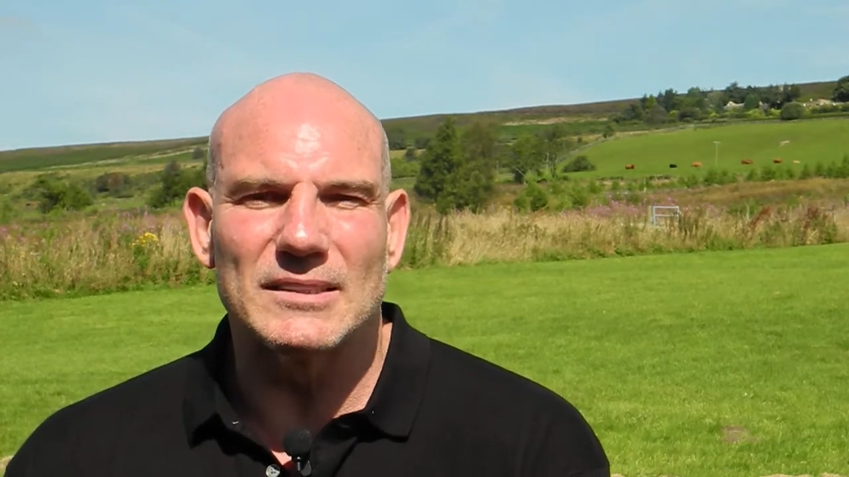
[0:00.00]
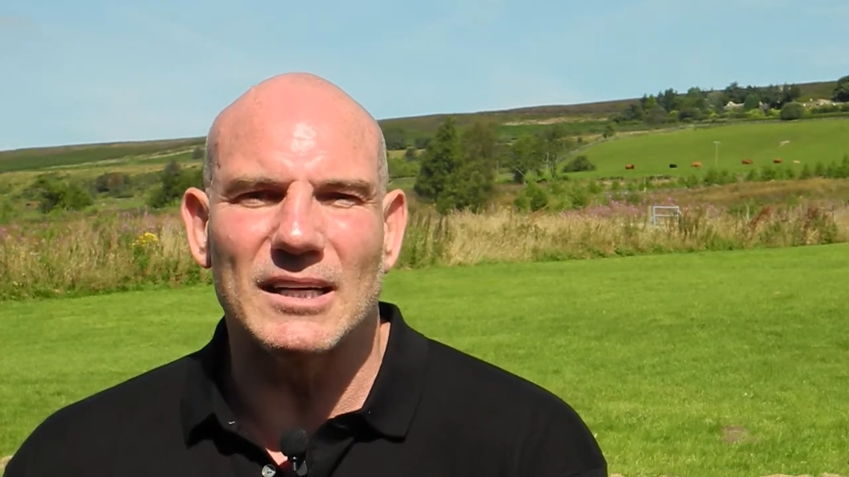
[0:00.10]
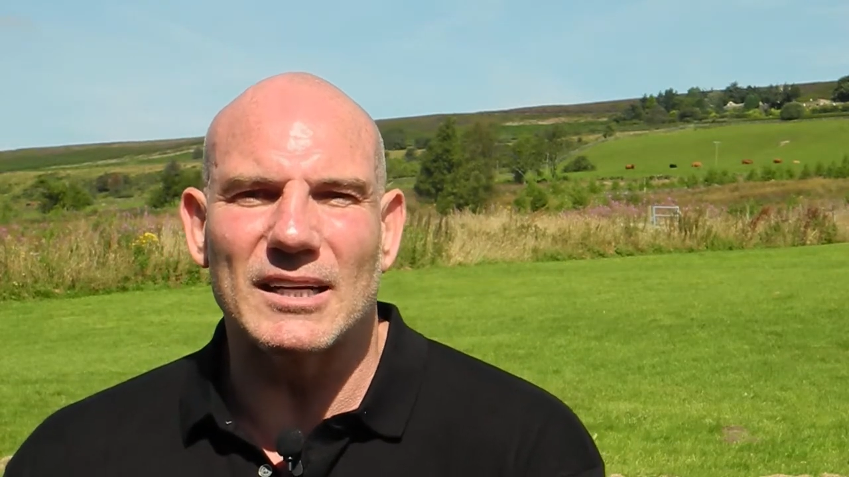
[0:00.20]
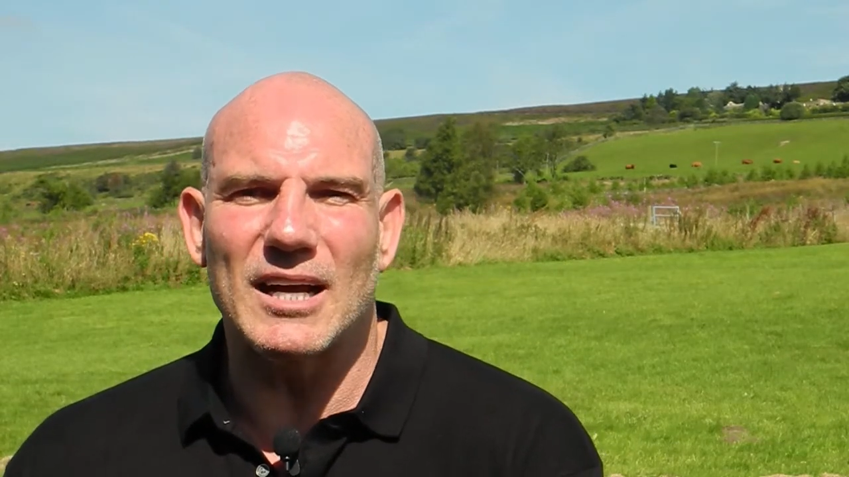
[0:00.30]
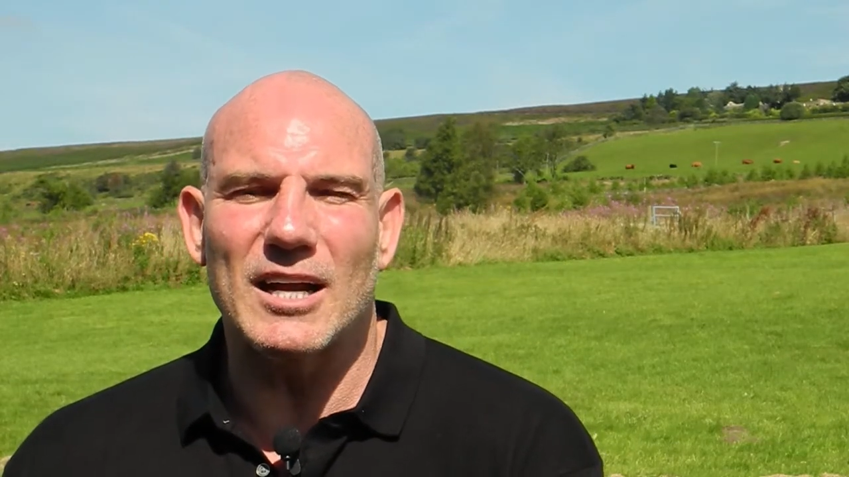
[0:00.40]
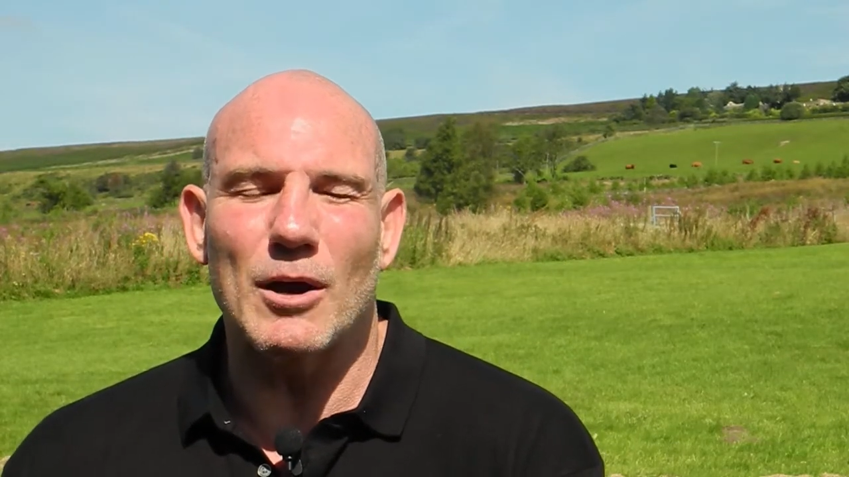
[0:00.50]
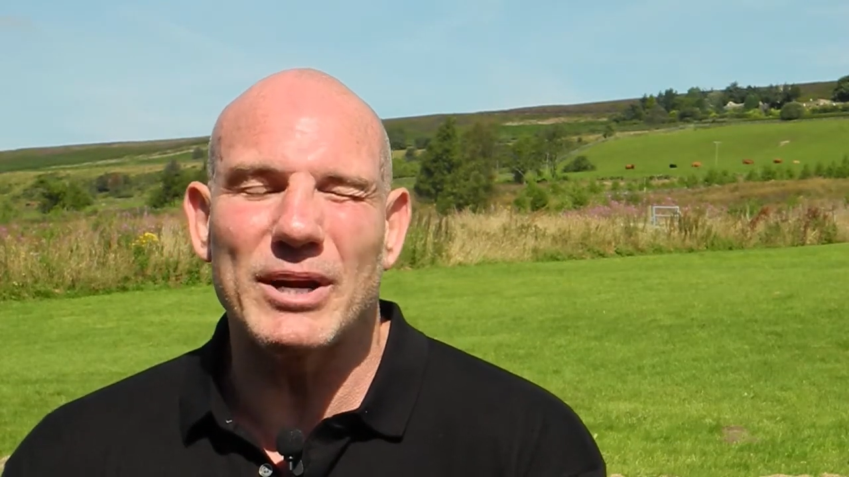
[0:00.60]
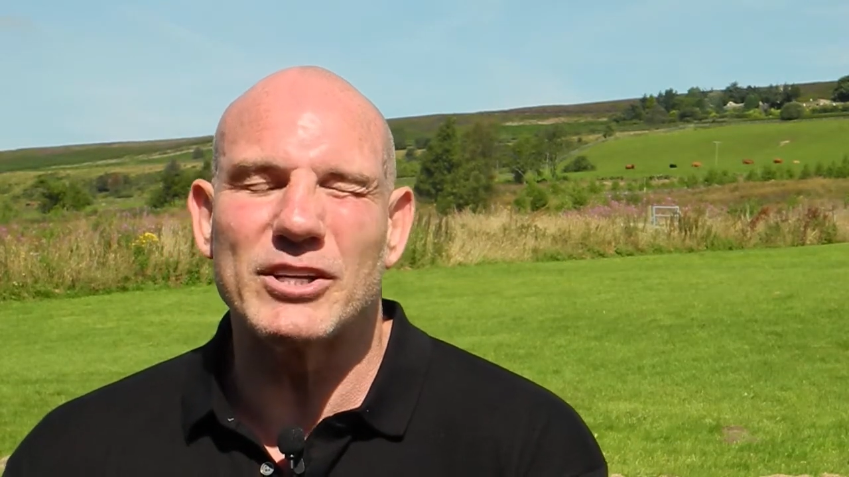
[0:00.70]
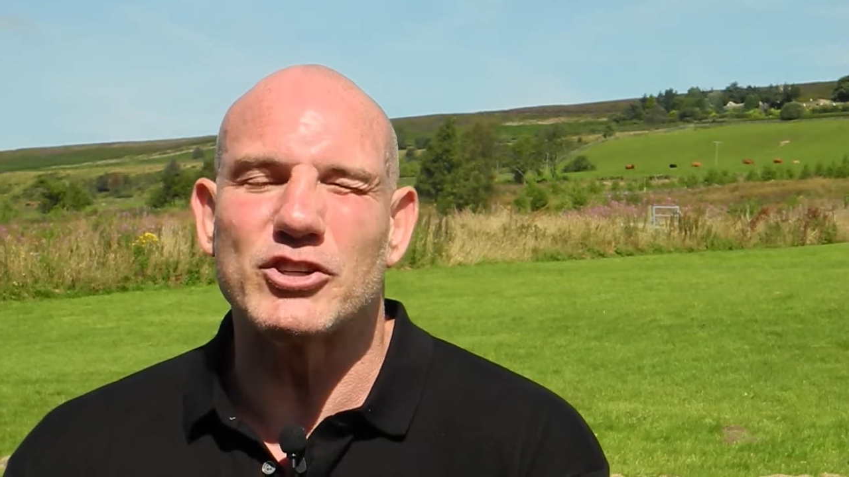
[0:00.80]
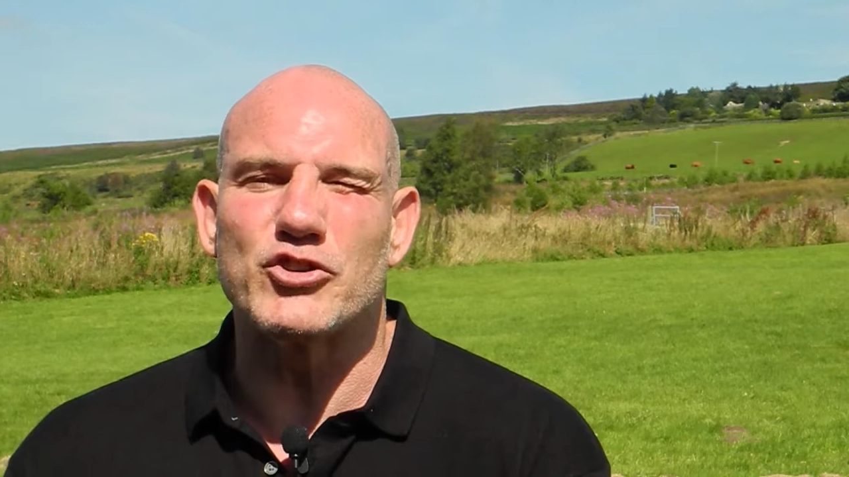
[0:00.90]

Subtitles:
And I went into